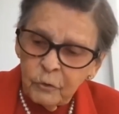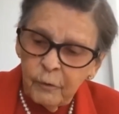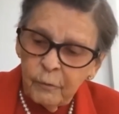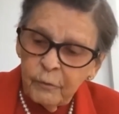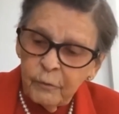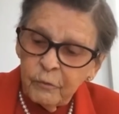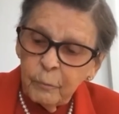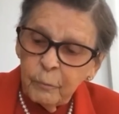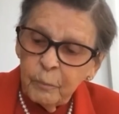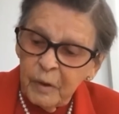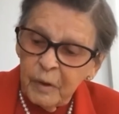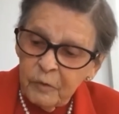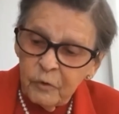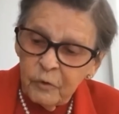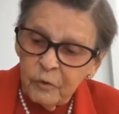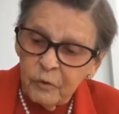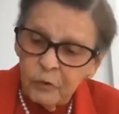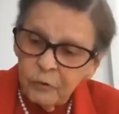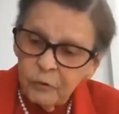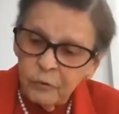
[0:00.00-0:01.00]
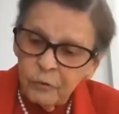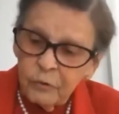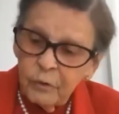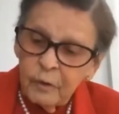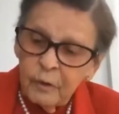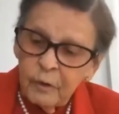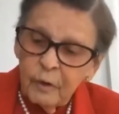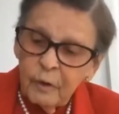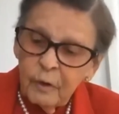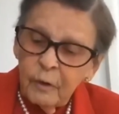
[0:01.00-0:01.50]
There's a message
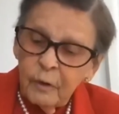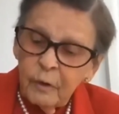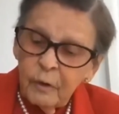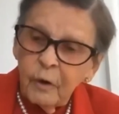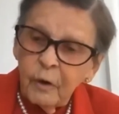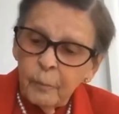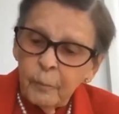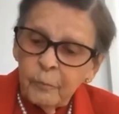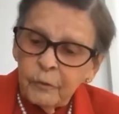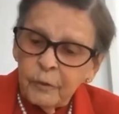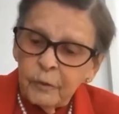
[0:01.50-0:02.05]
comes